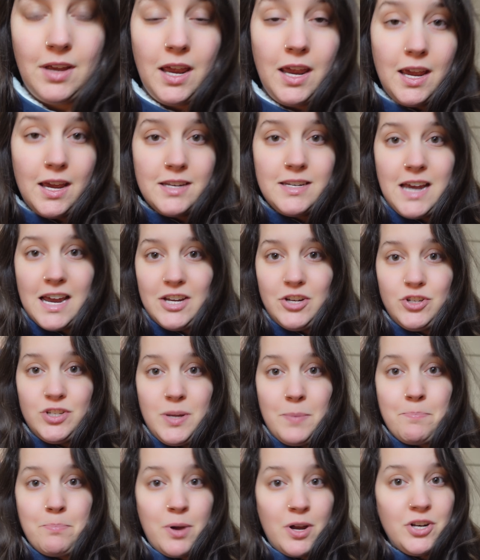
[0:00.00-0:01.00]
And I used
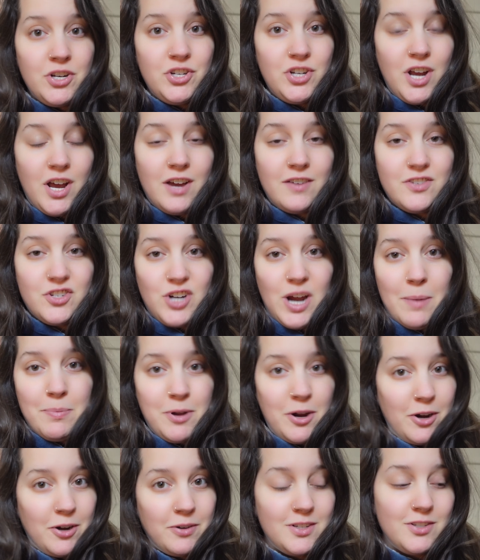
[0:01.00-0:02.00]
a bunch of scrap
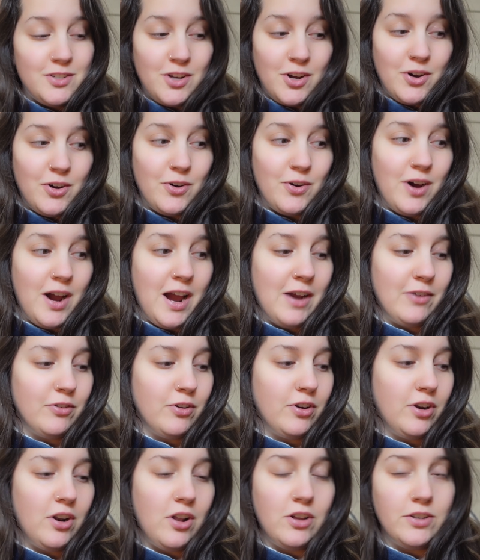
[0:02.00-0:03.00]
yarn. So I
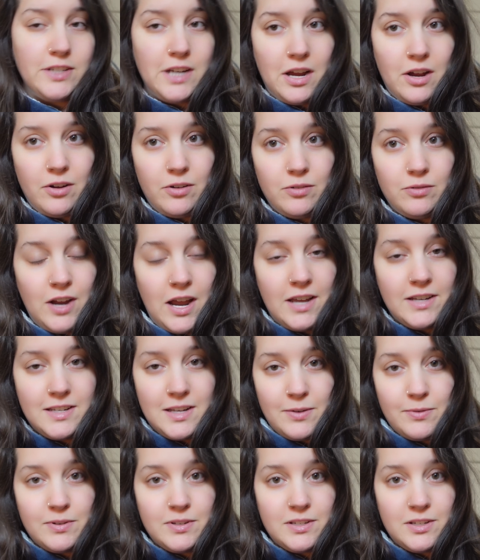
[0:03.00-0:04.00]
wrote it all down as
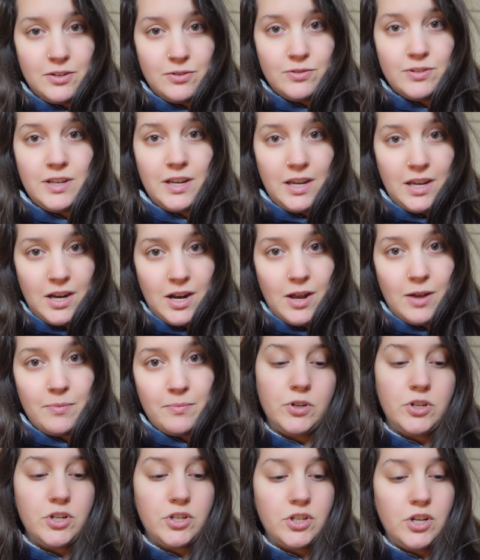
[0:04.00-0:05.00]
I was using it up,
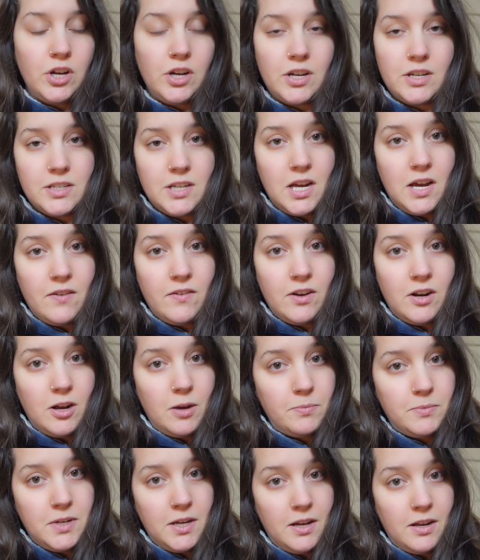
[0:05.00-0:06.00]
which is good because I haven't
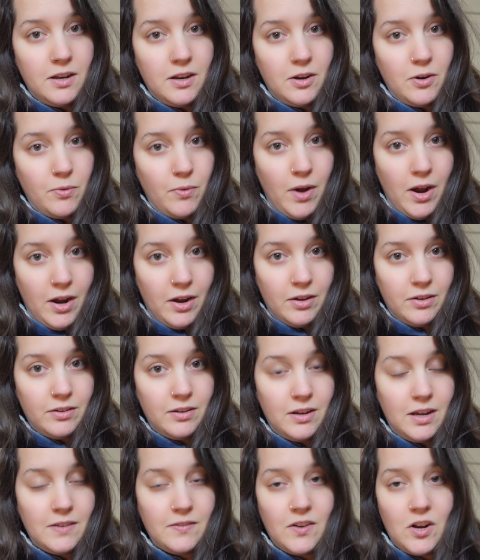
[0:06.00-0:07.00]
updated in a while.
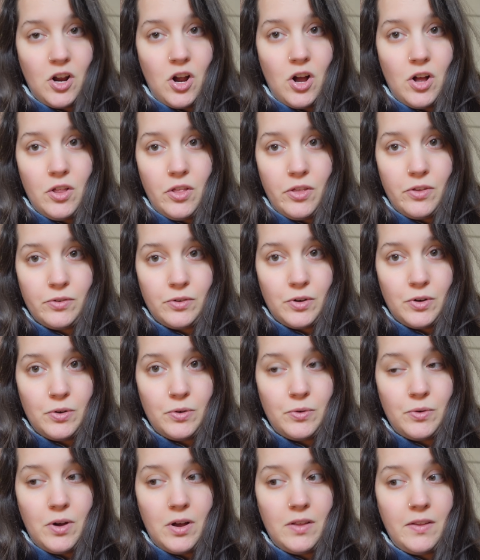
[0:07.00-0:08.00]
Haven't gone
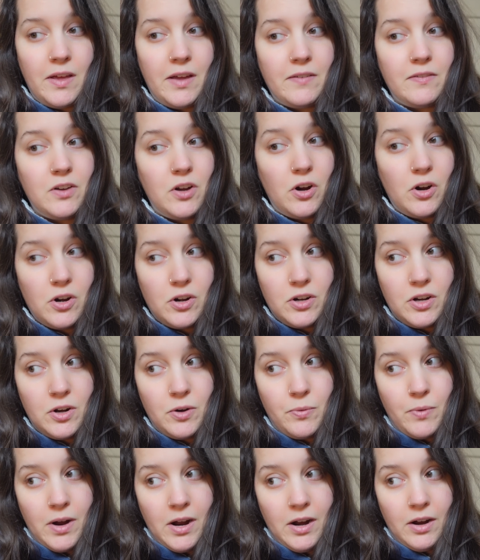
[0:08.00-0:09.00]
through a lot of yarn in a
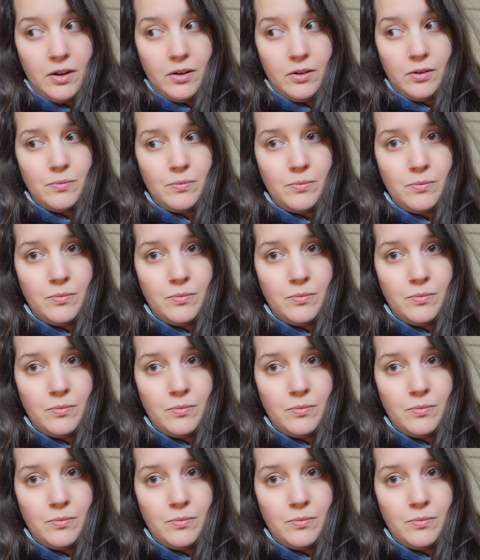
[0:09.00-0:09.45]
while,